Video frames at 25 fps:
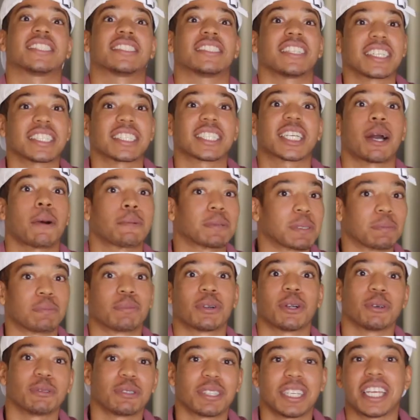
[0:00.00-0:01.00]
six cups of
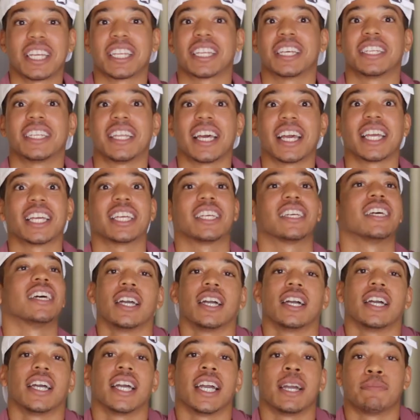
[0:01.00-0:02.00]
protein a day
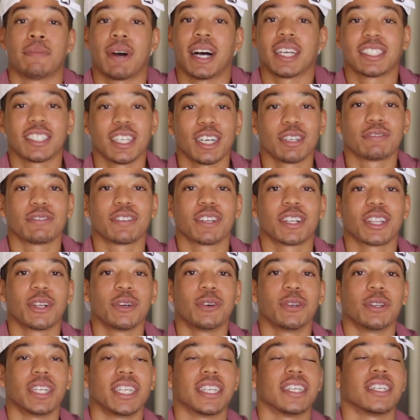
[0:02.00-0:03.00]
and myself
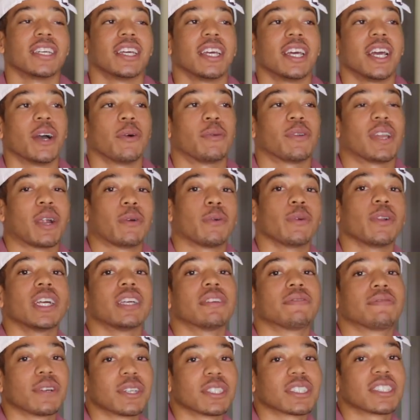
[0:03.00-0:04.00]
included when I really
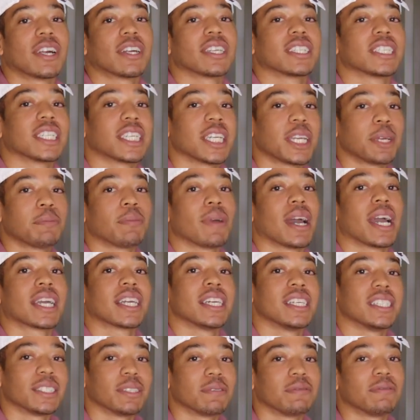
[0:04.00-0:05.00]
first started to get back
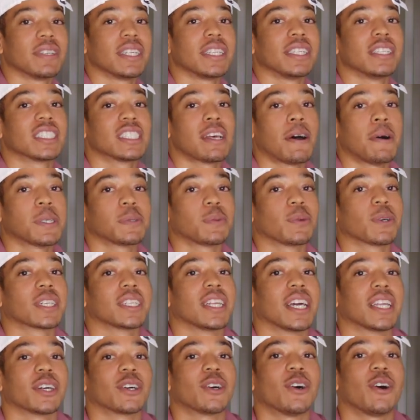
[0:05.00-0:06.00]
into fitness, I was working
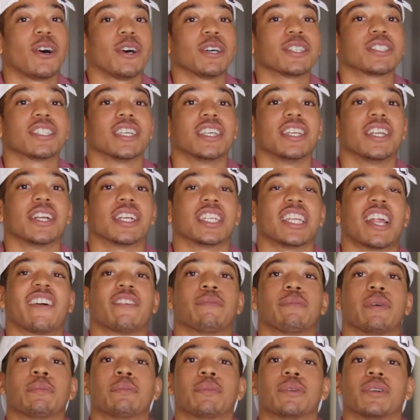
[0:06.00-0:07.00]
at a call center, and I
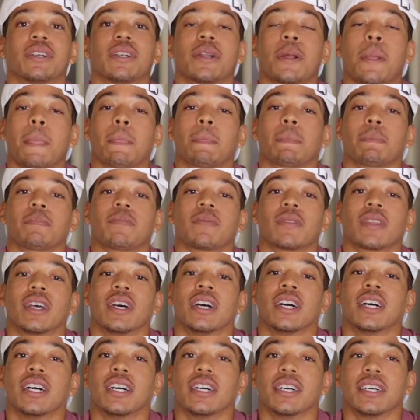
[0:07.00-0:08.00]
remember
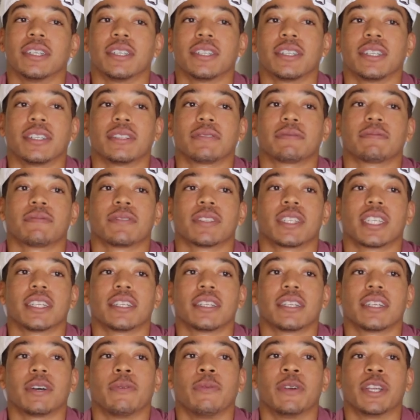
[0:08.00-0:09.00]
uh,
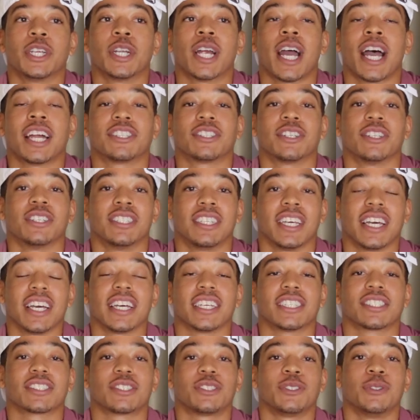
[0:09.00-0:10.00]
when you're at your
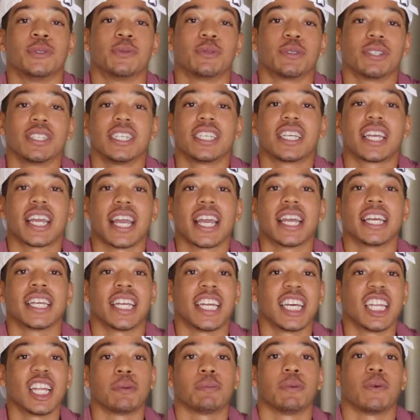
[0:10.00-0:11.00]
desk, you really can't
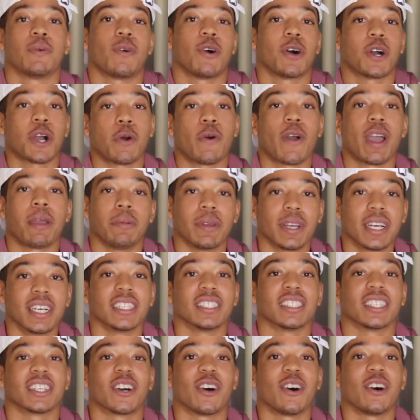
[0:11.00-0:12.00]
get up and walk away
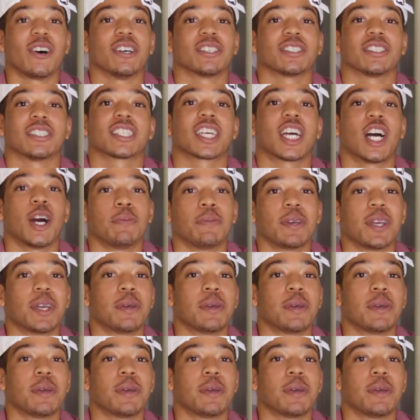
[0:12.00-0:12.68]
because the calls just come